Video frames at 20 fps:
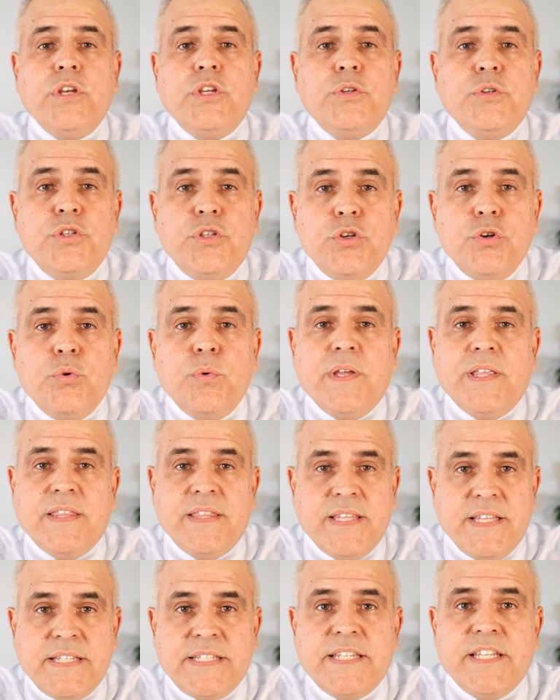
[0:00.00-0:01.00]
you do in
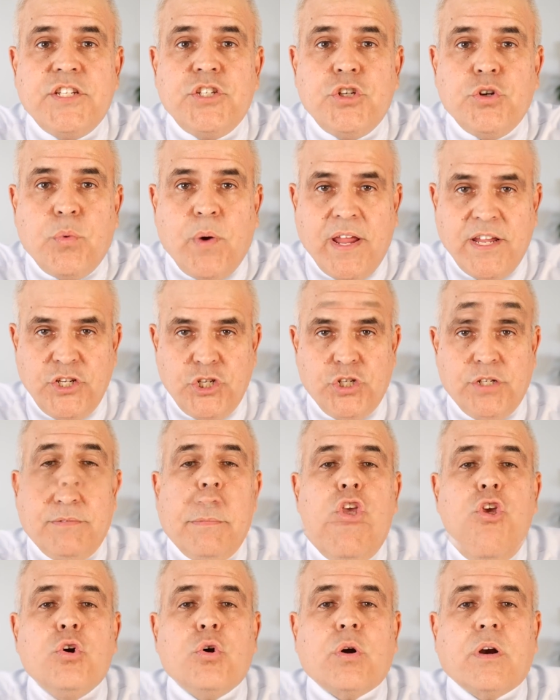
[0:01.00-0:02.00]
this situation?
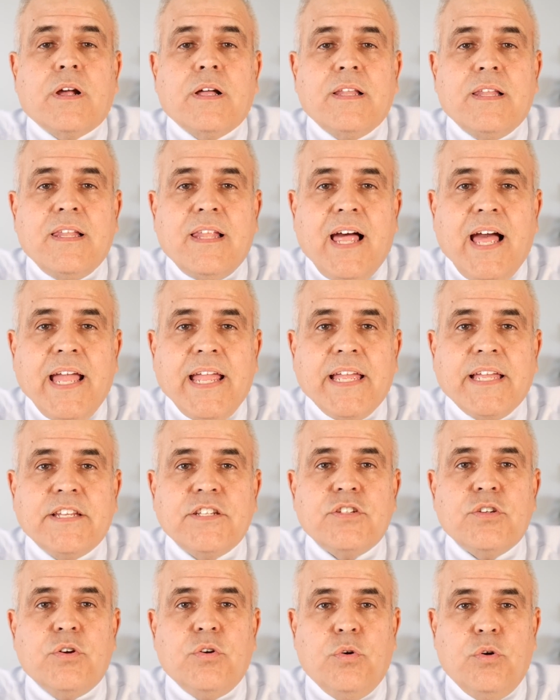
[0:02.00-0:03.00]
Your
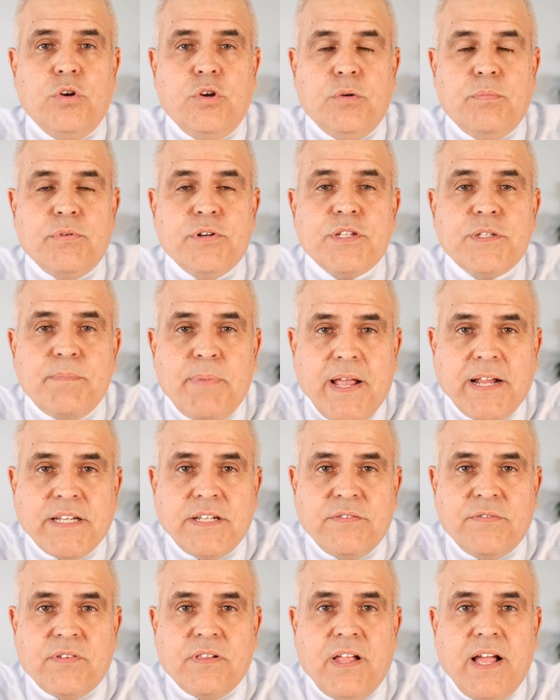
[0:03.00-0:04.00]
client or your
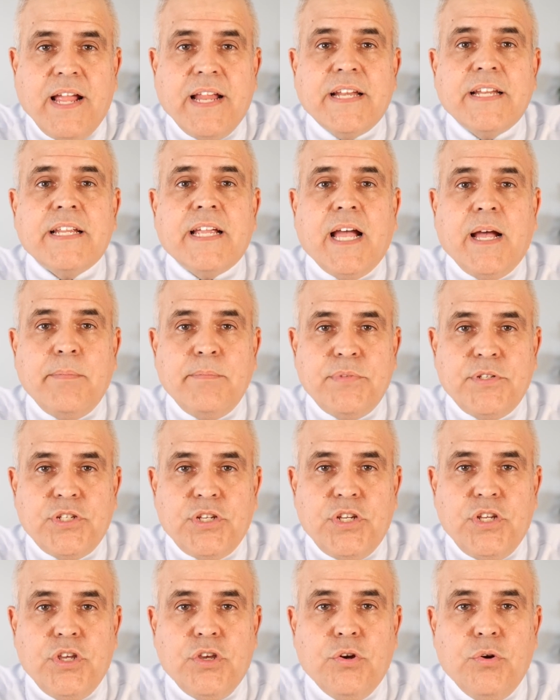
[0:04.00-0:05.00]
prospective client comes to
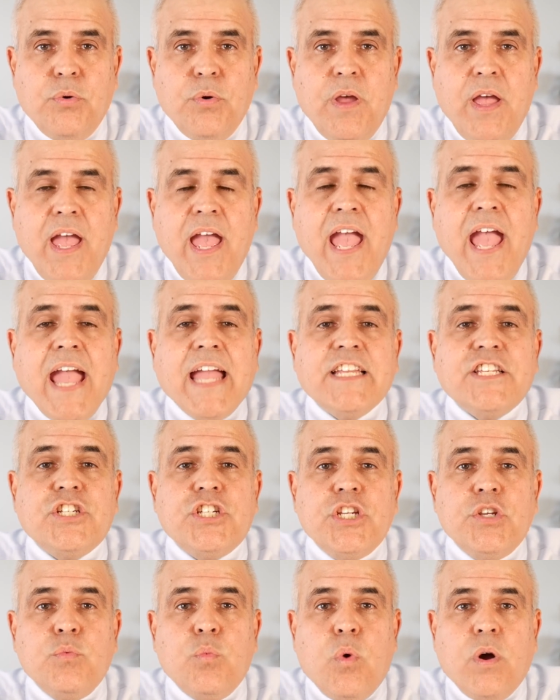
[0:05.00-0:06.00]
you and
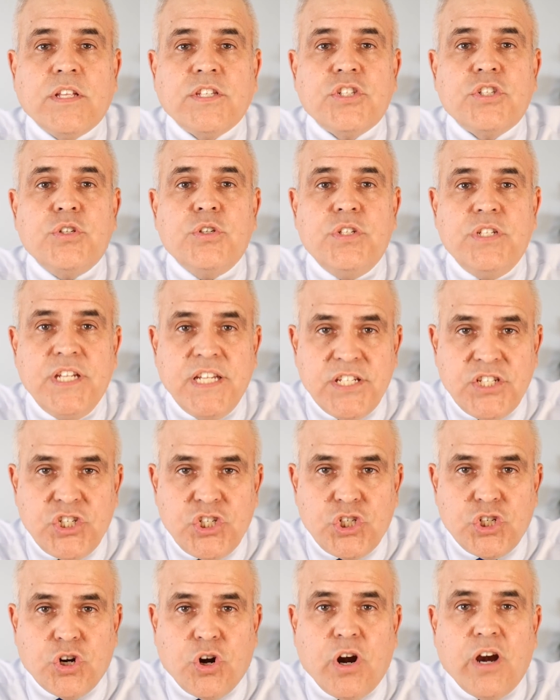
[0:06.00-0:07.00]
she wants to
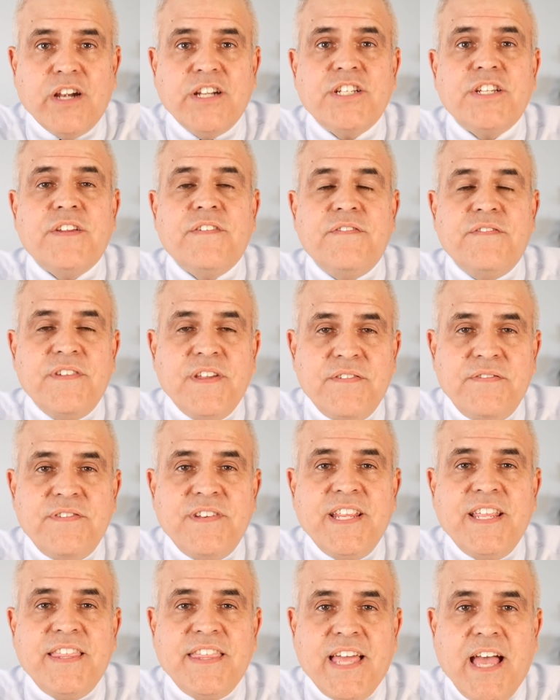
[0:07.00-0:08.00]
discharge
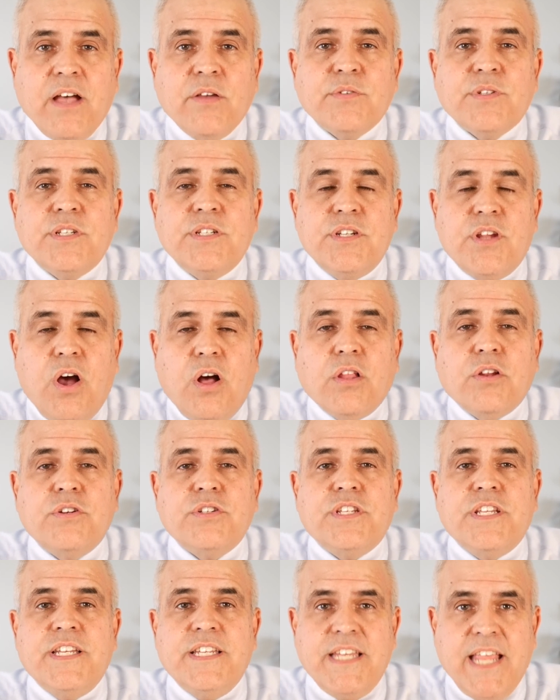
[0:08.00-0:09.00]
$50,000
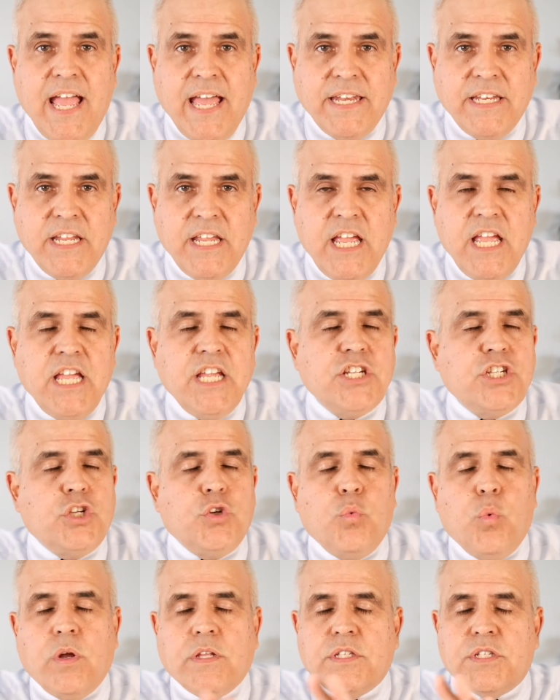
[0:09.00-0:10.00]
in debt. She
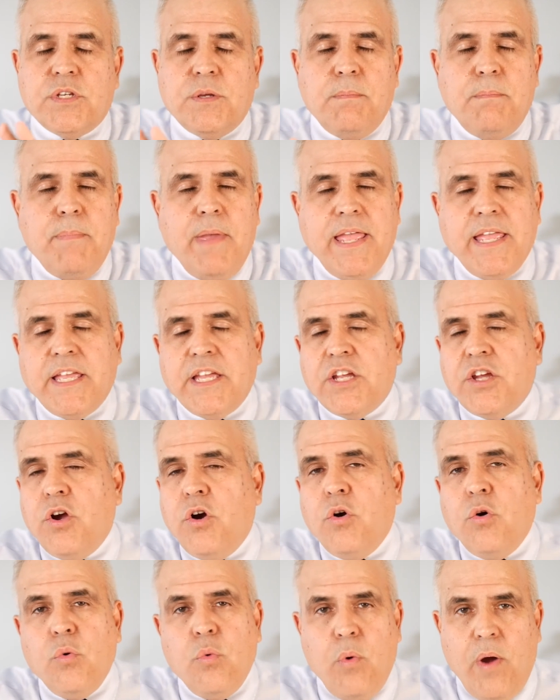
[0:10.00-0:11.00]
wants to make it go
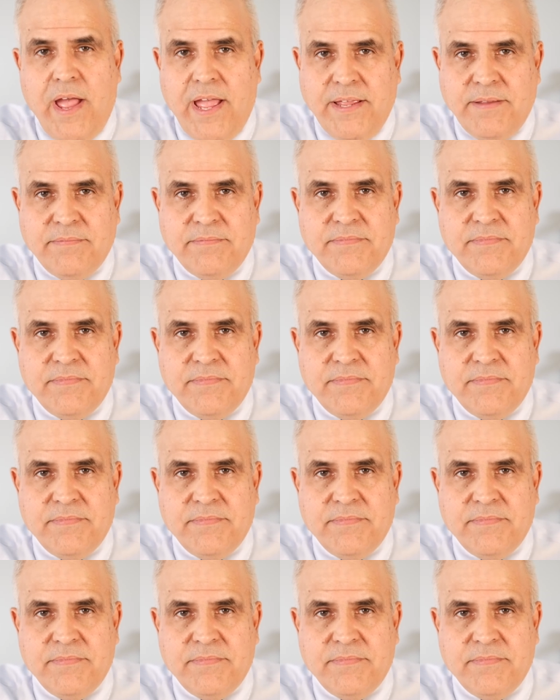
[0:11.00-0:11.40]
away.